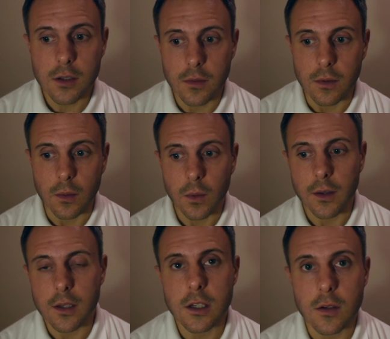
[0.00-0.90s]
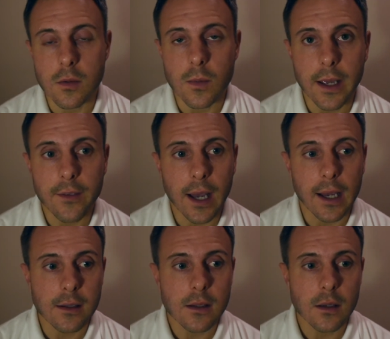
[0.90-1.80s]
one of the children we've
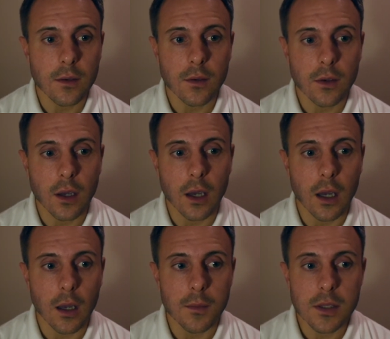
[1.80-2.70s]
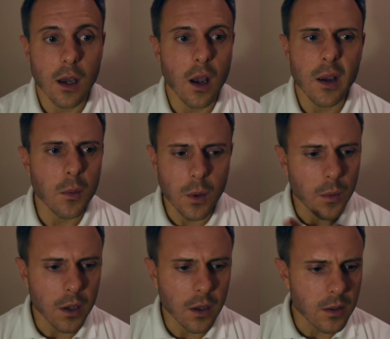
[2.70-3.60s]
had, so I
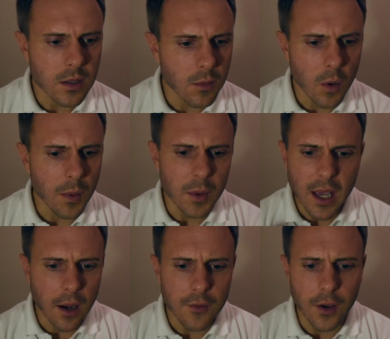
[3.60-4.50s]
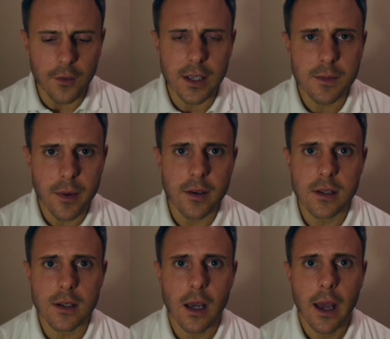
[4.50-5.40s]
won't go into any more, but yeah, I've experienced